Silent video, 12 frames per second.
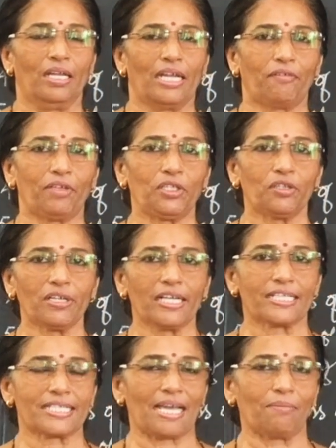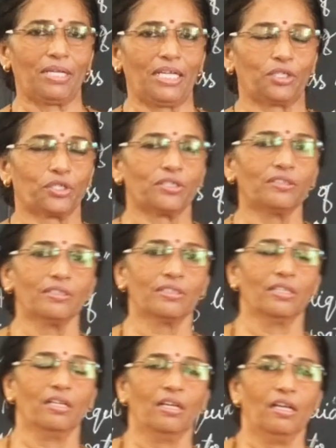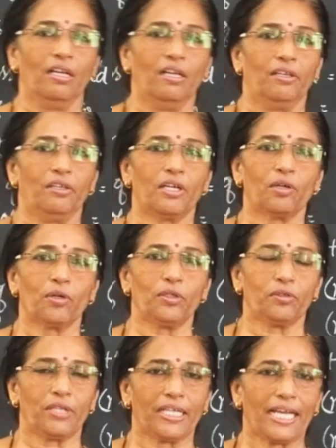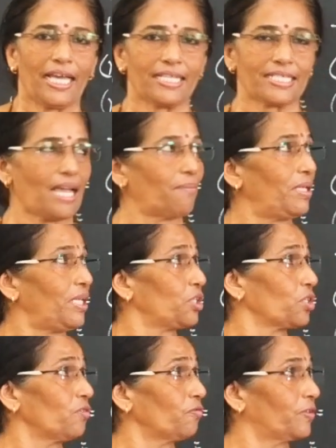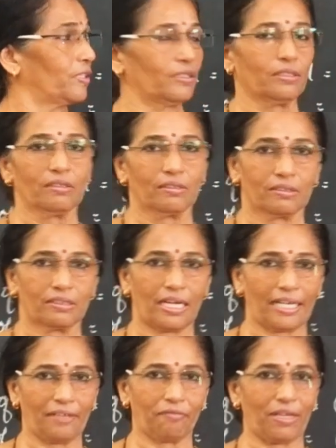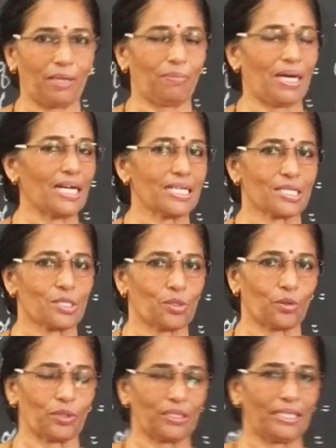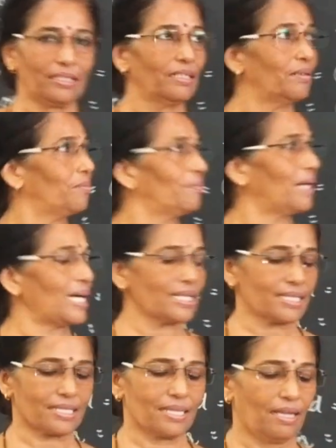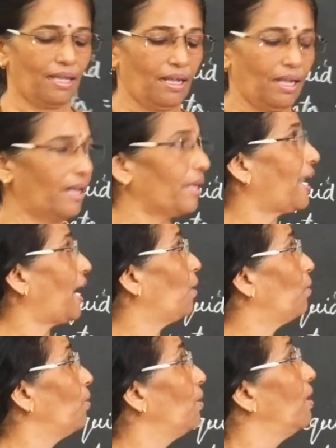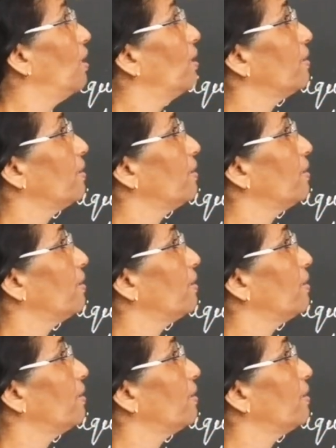Now in your examination, you are going to take an examination for 35 marks, total marks. Now